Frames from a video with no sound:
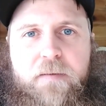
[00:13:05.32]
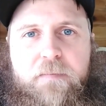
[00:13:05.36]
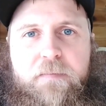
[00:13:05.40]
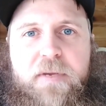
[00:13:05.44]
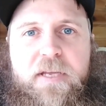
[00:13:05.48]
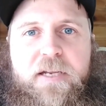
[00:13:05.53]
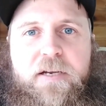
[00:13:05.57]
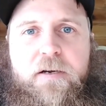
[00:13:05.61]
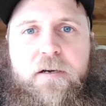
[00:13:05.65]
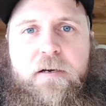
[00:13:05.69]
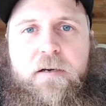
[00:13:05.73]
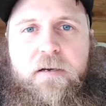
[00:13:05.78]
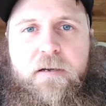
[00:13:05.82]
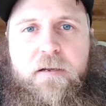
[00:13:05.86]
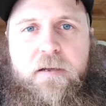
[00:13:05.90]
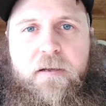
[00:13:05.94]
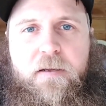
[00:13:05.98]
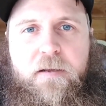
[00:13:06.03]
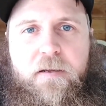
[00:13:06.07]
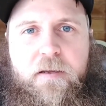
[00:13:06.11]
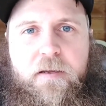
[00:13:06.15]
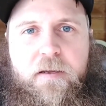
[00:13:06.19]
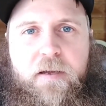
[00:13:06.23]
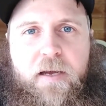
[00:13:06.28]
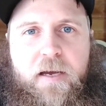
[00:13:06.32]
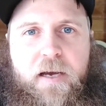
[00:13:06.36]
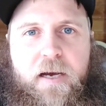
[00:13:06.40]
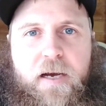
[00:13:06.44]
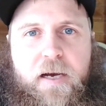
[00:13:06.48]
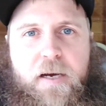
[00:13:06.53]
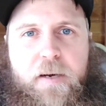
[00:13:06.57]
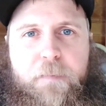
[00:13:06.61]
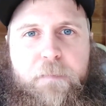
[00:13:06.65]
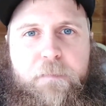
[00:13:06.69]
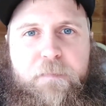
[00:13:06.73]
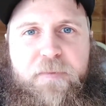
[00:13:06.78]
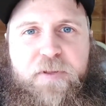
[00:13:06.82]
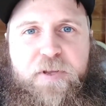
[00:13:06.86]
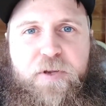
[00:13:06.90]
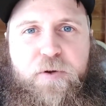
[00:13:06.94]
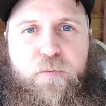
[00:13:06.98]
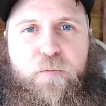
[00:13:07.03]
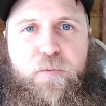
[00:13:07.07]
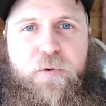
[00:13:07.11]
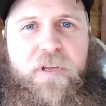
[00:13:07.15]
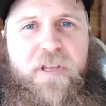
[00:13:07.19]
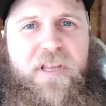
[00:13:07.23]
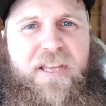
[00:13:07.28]
meter,
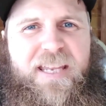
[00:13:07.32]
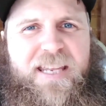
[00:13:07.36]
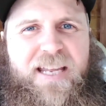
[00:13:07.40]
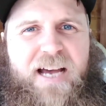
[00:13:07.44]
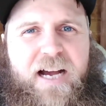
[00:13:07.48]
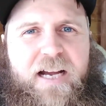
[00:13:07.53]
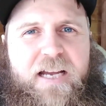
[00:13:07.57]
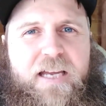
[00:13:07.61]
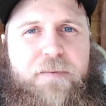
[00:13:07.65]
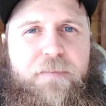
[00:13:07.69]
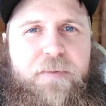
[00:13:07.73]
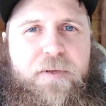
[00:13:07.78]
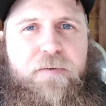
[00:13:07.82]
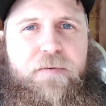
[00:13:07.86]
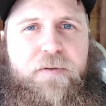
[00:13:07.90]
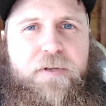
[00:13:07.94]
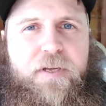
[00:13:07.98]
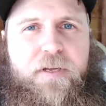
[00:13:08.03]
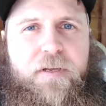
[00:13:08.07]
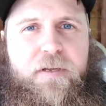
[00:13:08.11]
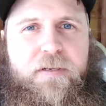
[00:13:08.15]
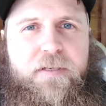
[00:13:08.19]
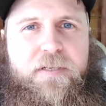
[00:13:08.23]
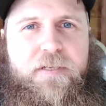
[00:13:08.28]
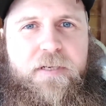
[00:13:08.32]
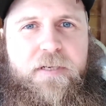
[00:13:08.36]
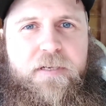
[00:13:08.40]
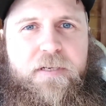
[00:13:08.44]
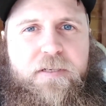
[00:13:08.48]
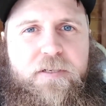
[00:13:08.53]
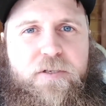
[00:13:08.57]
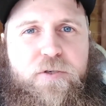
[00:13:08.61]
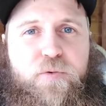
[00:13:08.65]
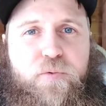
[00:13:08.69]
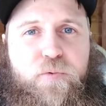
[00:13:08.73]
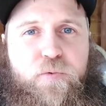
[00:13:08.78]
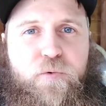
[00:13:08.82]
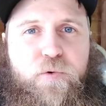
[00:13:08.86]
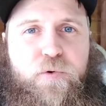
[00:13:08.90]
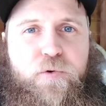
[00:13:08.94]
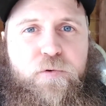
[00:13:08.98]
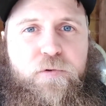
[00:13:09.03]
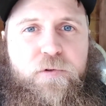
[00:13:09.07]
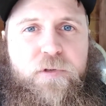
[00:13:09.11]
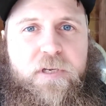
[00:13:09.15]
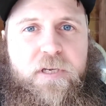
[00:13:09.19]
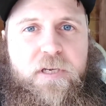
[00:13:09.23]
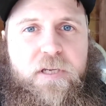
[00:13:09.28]
you're really not going to be able to
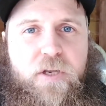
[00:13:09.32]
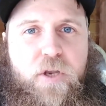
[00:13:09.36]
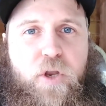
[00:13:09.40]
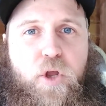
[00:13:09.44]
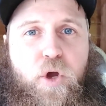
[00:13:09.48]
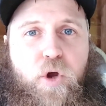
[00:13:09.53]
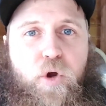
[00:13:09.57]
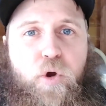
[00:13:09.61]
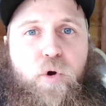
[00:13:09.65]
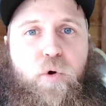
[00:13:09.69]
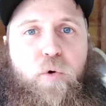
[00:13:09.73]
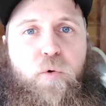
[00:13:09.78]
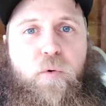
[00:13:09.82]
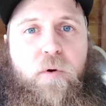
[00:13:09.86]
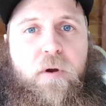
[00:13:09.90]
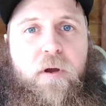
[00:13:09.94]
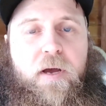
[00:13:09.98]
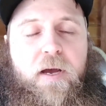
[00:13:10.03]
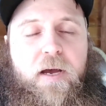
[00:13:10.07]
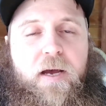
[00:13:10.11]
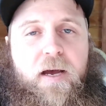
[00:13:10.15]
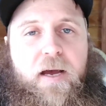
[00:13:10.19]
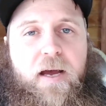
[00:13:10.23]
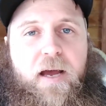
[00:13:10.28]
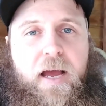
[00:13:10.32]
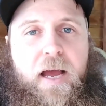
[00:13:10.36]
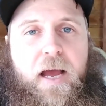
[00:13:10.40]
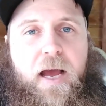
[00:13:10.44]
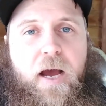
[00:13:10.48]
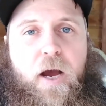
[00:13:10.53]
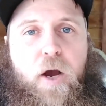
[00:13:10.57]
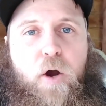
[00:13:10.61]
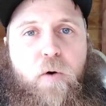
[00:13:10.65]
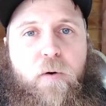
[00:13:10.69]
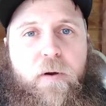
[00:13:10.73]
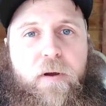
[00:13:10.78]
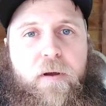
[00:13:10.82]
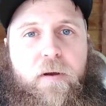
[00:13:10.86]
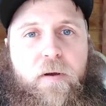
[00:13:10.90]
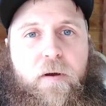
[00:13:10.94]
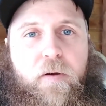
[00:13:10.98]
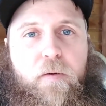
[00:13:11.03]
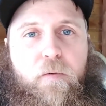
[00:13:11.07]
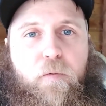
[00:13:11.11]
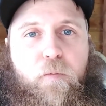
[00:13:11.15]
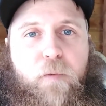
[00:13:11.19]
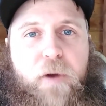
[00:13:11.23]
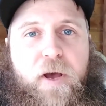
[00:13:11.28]
truly know how
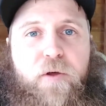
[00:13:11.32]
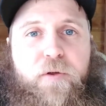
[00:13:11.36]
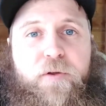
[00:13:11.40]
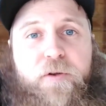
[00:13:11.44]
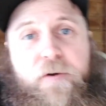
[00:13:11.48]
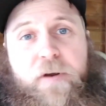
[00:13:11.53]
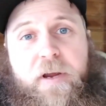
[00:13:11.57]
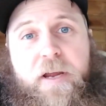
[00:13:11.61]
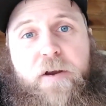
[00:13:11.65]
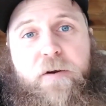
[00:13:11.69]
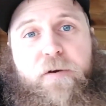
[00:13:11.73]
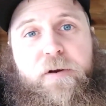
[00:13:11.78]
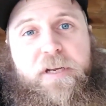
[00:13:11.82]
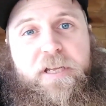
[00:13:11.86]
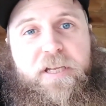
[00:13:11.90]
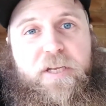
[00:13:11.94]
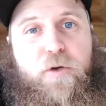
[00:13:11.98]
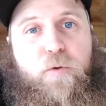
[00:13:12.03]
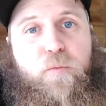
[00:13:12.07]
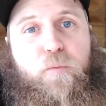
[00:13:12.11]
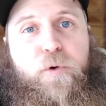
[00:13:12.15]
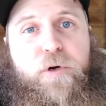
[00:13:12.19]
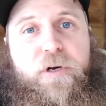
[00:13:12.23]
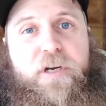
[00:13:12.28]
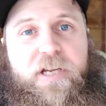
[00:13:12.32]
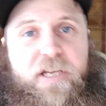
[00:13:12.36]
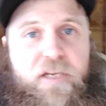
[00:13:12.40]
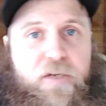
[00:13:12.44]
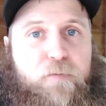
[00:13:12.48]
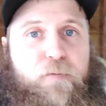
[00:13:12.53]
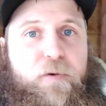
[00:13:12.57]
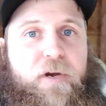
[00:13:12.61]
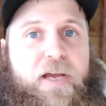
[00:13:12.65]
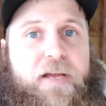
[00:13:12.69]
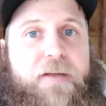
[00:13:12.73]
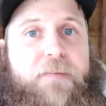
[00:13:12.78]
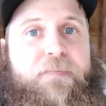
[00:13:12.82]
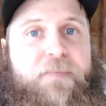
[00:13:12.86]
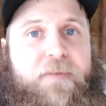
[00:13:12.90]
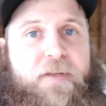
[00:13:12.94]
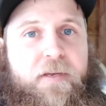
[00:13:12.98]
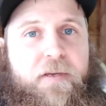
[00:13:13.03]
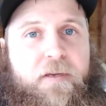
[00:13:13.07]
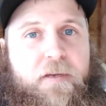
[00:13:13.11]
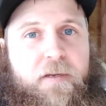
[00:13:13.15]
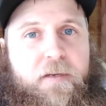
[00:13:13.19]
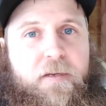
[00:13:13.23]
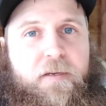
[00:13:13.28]
well you're aerating your wort anyway.
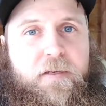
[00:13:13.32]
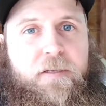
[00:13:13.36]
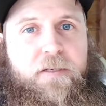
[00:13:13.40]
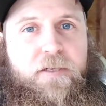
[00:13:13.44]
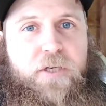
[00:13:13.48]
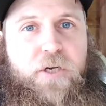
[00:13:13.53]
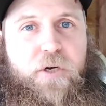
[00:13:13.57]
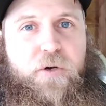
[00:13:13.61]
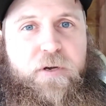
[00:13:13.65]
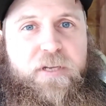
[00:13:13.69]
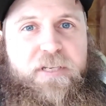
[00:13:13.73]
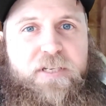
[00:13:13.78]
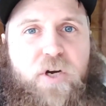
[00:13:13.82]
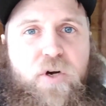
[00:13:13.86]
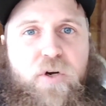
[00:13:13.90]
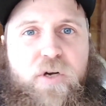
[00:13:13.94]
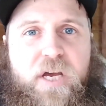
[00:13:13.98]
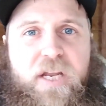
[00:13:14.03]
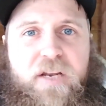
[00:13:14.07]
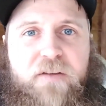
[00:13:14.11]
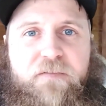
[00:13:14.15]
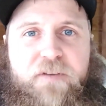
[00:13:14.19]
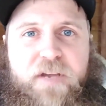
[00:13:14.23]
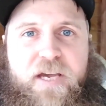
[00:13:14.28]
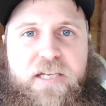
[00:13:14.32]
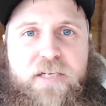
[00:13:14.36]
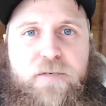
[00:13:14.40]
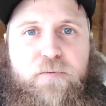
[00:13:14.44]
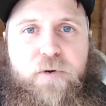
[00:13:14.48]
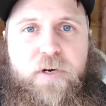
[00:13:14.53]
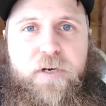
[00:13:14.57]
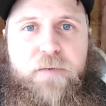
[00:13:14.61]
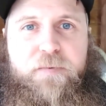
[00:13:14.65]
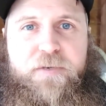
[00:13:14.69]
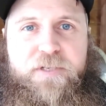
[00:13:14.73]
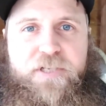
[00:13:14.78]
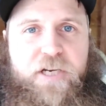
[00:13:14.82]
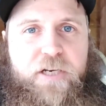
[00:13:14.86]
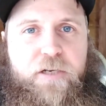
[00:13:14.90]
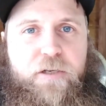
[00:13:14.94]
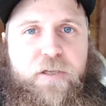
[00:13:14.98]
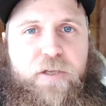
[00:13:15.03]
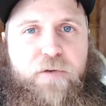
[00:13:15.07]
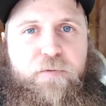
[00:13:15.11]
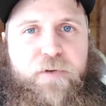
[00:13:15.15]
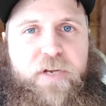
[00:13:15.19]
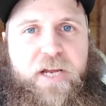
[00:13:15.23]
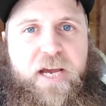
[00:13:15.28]
So it's all kind of guesswork, but
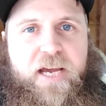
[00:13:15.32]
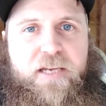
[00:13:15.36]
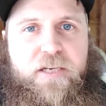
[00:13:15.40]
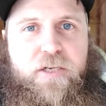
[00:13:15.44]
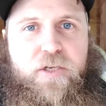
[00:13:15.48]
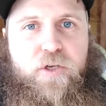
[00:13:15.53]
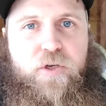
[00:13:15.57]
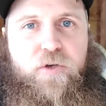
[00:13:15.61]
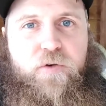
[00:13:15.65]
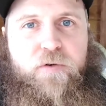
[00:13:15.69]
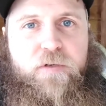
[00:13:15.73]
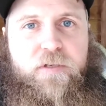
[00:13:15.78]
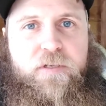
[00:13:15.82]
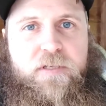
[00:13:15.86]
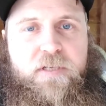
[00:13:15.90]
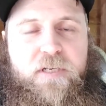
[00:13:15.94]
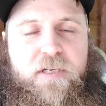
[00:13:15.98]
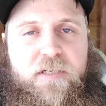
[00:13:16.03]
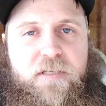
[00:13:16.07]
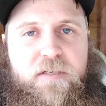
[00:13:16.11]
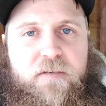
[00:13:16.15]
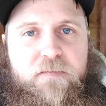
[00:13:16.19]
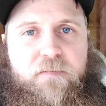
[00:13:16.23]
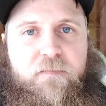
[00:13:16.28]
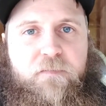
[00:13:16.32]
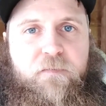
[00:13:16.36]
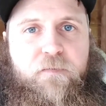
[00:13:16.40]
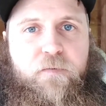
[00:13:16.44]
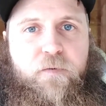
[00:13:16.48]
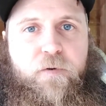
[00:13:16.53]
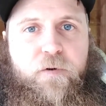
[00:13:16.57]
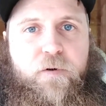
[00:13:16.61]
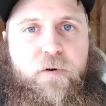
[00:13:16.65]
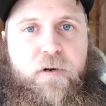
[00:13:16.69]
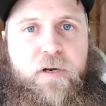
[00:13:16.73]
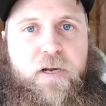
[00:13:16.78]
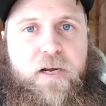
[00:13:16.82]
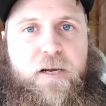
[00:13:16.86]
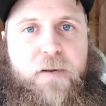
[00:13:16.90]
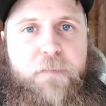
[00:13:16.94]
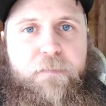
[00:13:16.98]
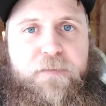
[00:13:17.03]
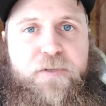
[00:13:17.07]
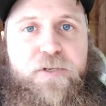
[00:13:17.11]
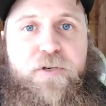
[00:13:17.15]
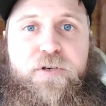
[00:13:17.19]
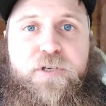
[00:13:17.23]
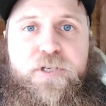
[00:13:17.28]
generally what I do is for
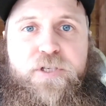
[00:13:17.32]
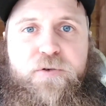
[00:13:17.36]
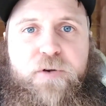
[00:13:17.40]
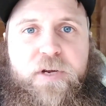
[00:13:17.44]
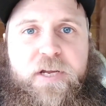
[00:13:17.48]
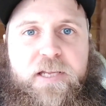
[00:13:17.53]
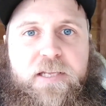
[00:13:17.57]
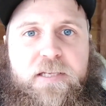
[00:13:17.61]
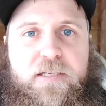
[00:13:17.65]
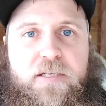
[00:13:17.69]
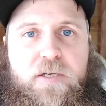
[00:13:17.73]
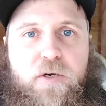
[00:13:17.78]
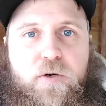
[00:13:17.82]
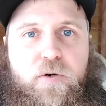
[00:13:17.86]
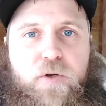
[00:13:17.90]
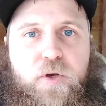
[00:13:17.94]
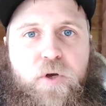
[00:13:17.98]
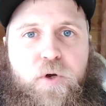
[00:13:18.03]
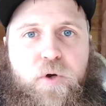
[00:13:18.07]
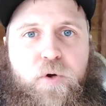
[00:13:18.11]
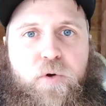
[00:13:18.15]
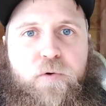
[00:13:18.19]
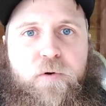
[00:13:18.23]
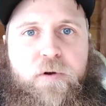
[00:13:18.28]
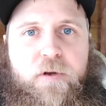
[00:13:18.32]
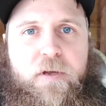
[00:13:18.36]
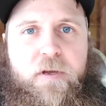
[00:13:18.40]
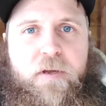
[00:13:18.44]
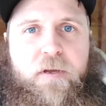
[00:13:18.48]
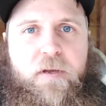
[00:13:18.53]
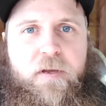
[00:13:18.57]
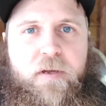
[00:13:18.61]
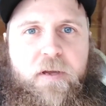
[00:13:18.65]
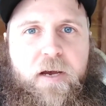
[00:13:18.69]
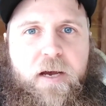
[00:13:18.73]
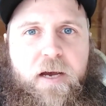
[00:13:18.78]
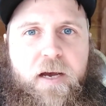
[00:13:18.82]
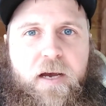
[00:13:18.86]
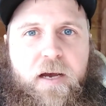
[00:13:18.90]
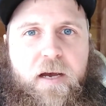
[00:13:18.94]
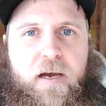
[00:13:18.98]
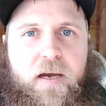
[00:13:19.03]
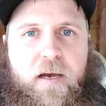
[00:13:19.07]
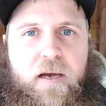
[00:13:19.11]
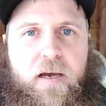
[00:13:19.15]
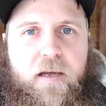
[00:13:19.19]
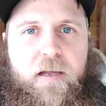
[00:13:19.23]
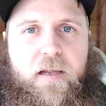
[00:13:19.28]
certain strains, I'll go
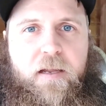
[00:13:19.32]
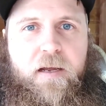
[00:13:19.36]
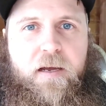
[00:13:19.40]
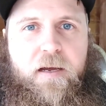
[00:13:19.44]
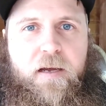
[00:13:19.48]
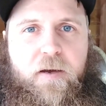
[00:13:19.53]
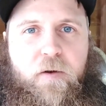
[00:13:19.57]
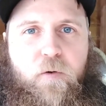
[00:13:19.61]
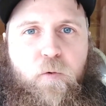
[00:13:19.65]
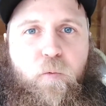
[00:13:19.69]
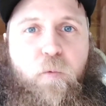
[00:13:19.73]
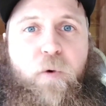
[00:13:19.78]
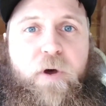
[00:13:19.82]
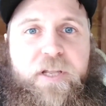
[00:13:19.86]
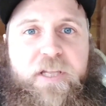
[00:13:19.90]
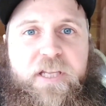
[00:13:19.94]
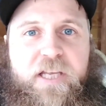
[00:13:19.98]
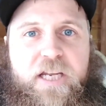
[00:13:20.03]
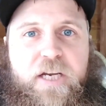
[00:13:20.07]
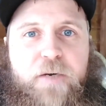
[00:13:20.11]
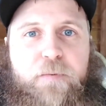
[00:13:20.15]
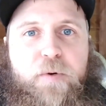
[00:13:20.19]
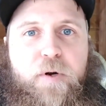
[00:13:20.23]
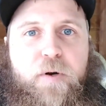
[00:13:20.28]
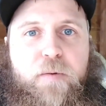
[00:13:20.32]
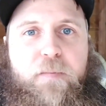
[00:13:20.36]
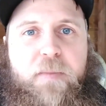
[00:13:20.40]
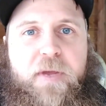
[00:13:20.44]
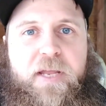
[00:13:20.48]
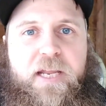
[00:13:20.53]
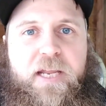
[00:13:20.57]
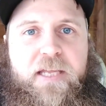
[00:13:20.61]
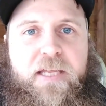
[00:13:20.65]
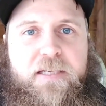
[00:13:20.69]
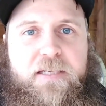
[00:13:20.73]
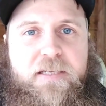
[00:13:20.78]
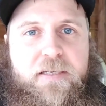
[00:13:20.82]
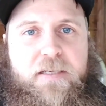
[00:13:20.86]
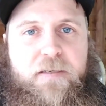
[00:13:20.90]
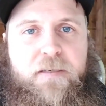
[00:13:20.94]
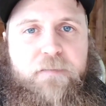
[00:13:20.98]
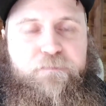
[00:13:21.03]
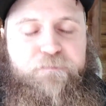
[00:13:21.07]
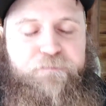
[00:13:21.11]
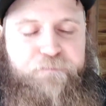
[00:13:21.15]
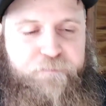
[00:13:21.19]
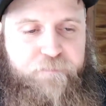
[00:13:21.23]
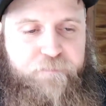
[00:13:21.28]
1 liter per minute.